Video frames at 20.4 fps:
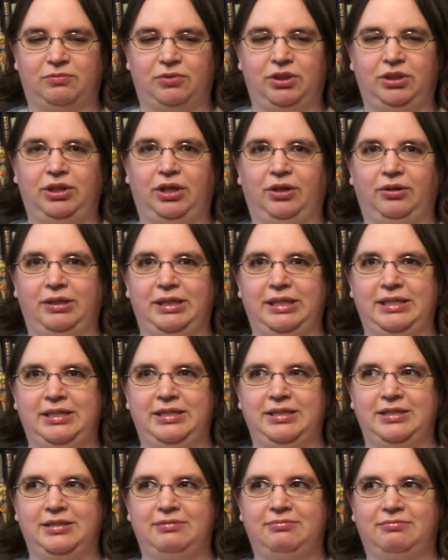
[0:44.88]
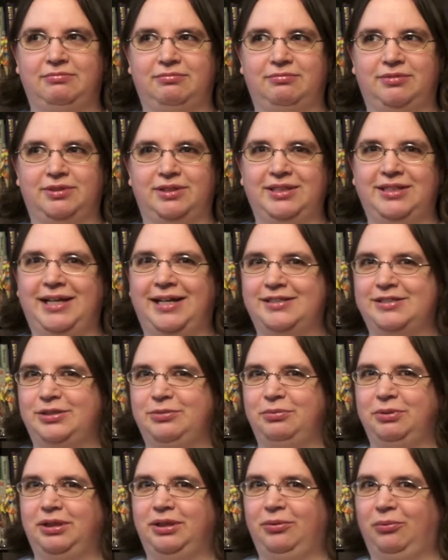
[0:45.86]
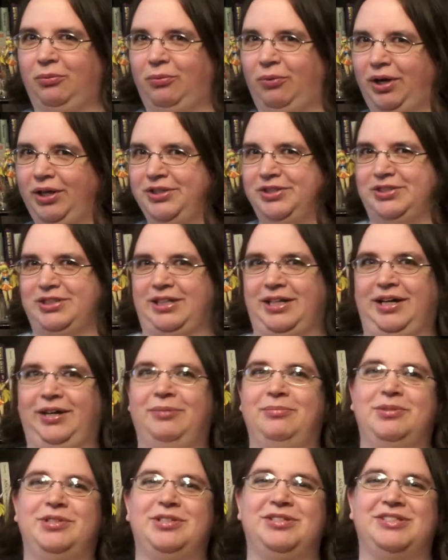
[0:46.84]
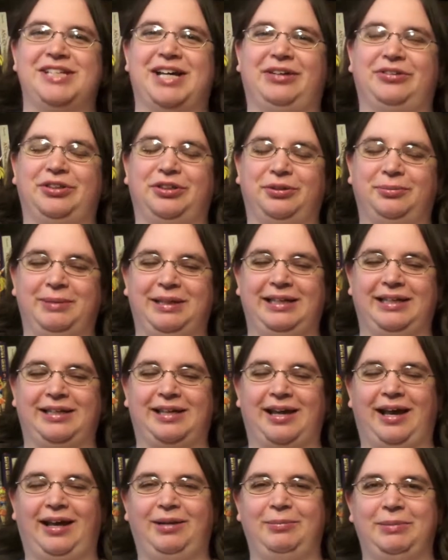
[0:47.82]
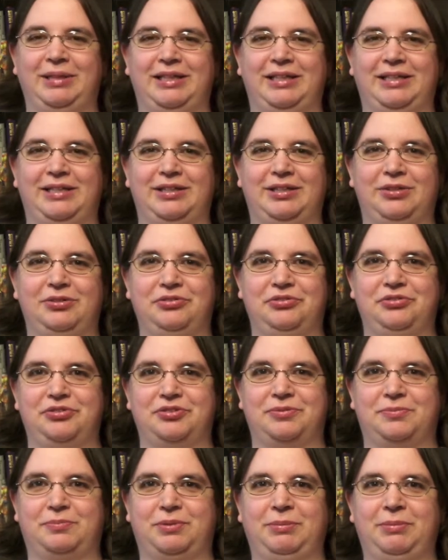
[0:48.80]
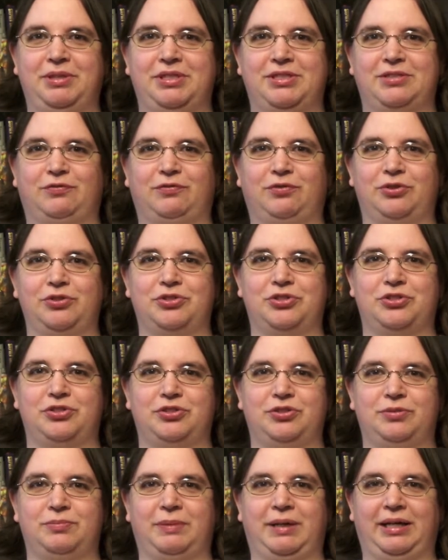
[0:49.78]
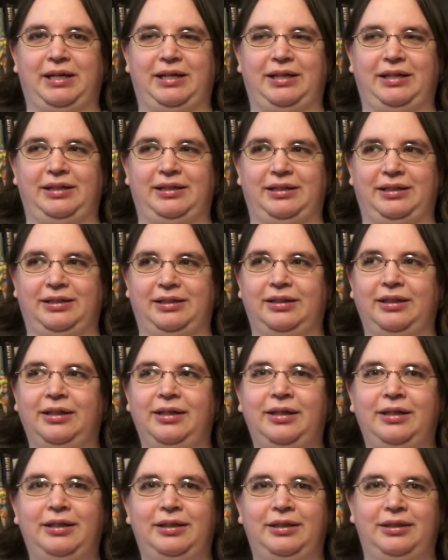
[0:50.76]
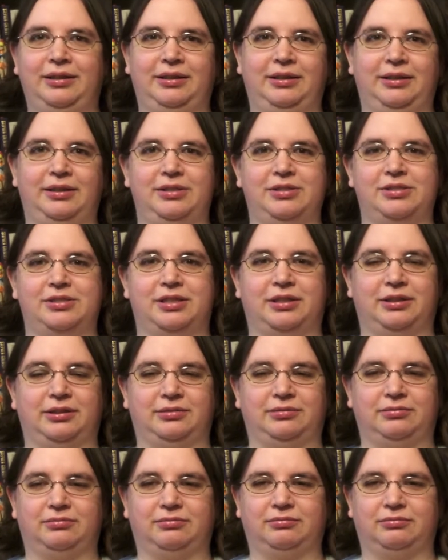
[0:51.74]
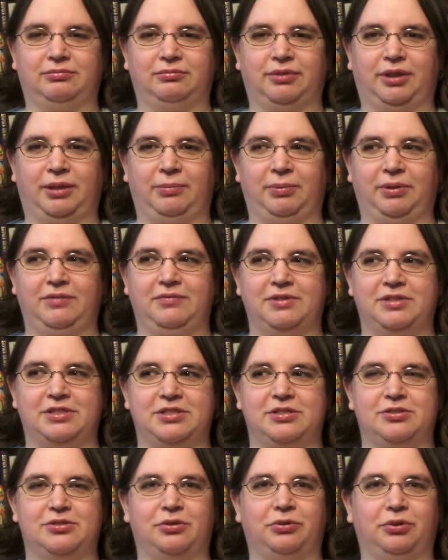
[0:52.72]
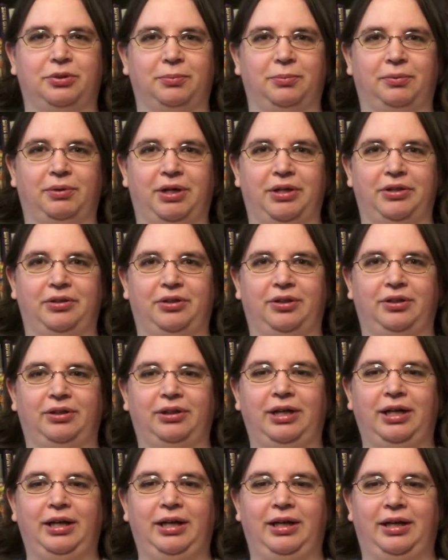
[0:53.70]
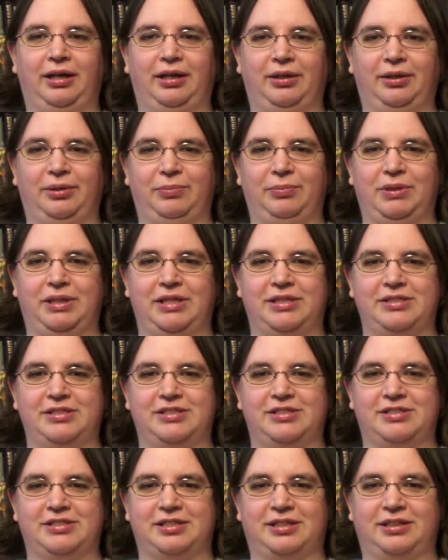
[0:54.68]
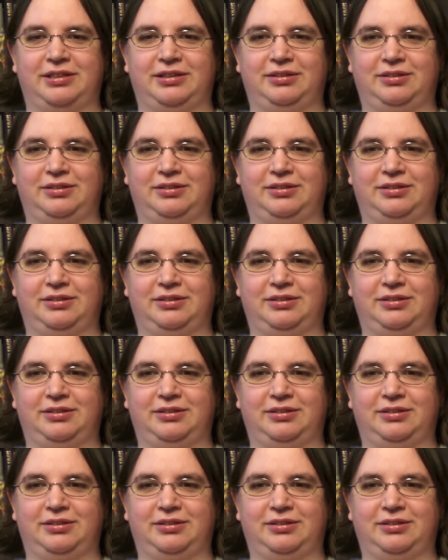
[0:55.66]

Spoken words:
you know, he didn't actually really want to come to Sao Tome Academy. He was pretty much forced to by his, I believe it's his older brother, because